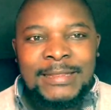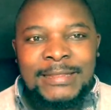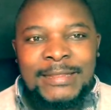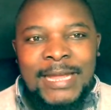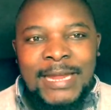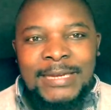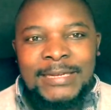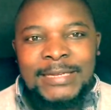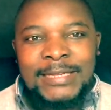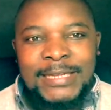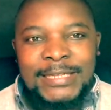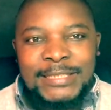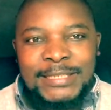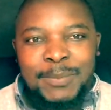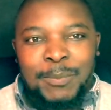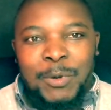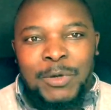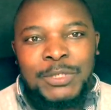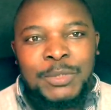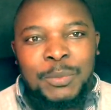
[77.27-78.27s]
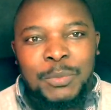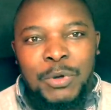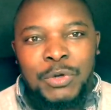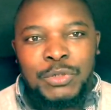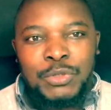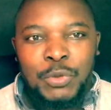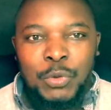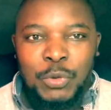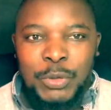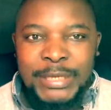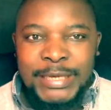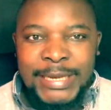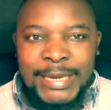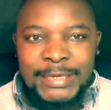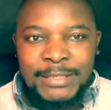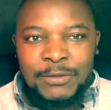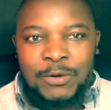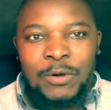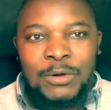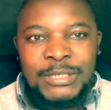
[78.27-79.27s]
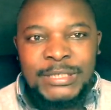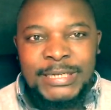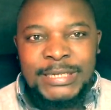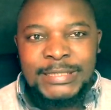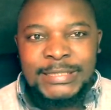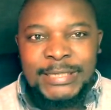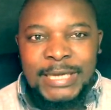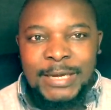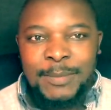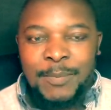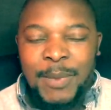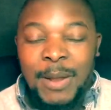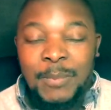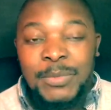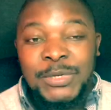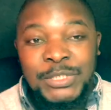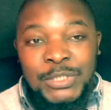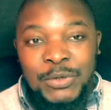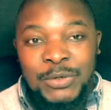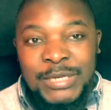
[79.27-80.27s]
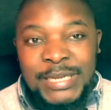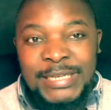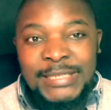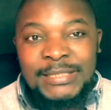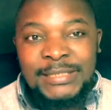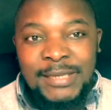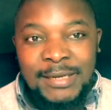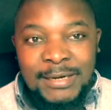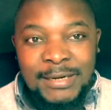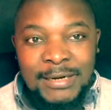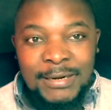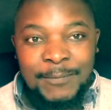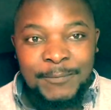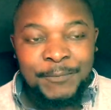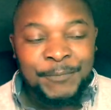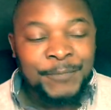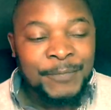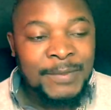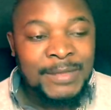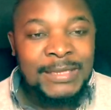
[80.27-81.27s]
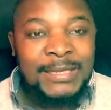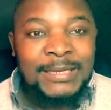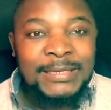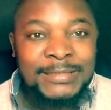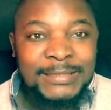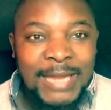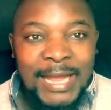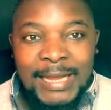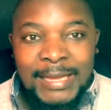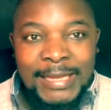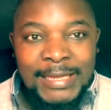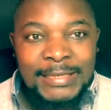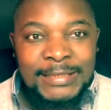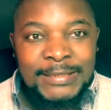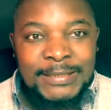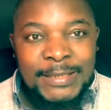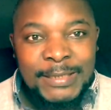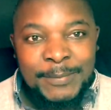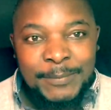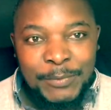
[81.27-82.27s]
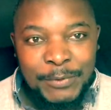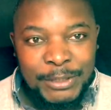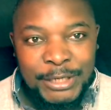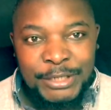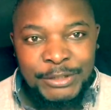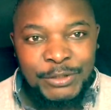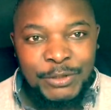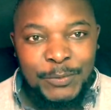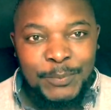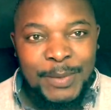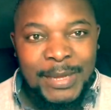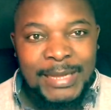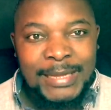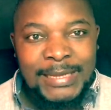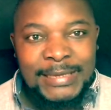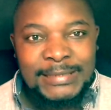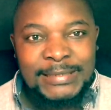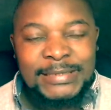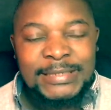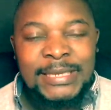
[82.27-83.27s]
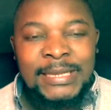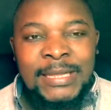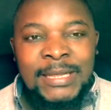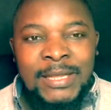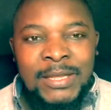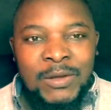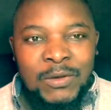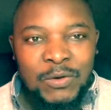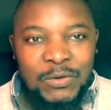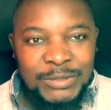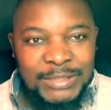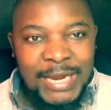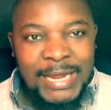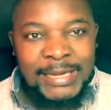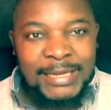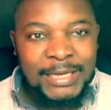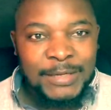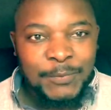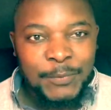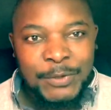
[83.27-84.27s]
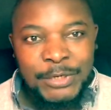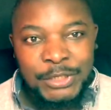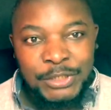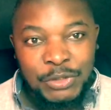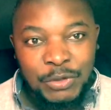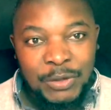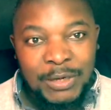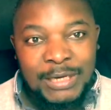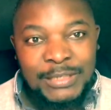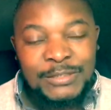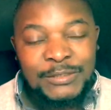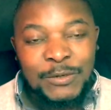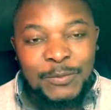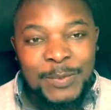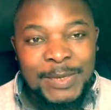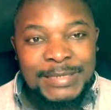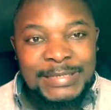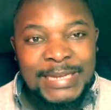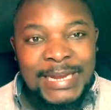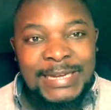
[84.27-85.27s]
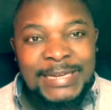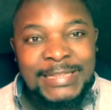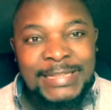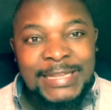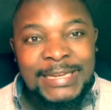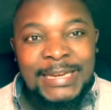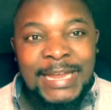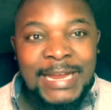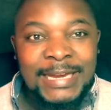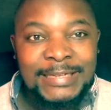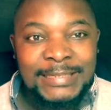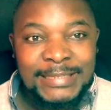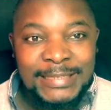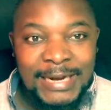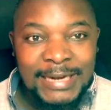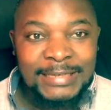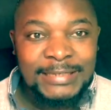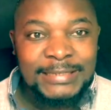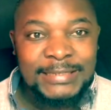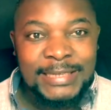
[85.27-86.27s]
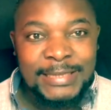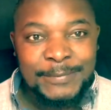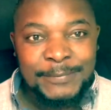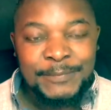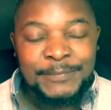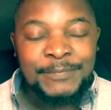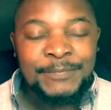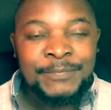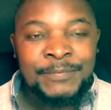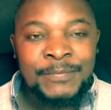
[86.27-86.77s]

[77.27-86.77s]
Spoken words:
that it's possible to create content and publish on Instagram, target potential buyers or target potential customers and then attract them,